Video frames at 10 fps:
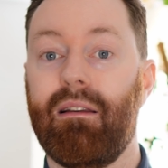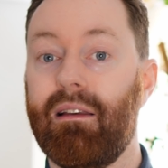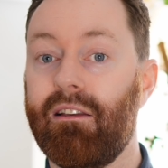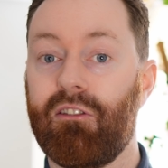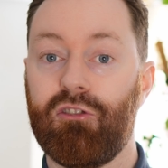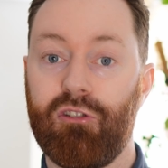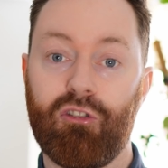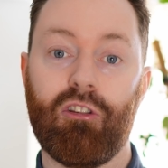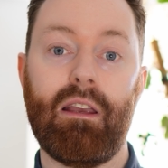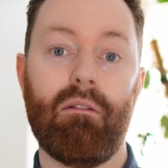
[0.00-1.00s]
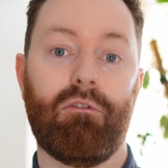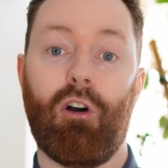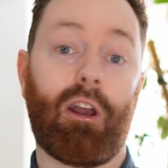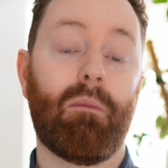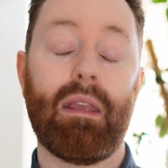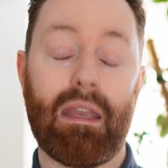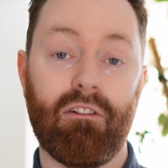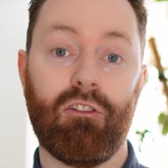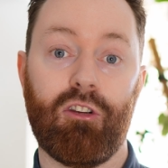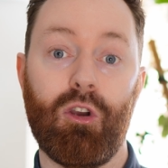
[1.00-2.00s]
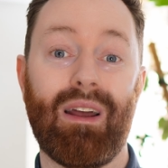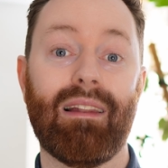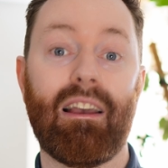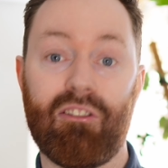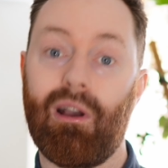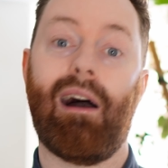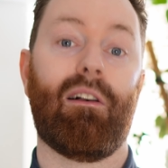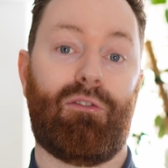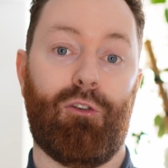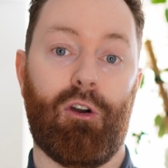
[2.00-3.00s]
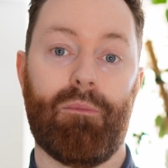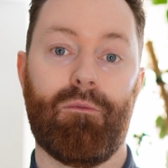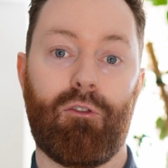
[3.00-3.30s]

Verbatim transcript: is usually not gonna be given to you unless you ask for it,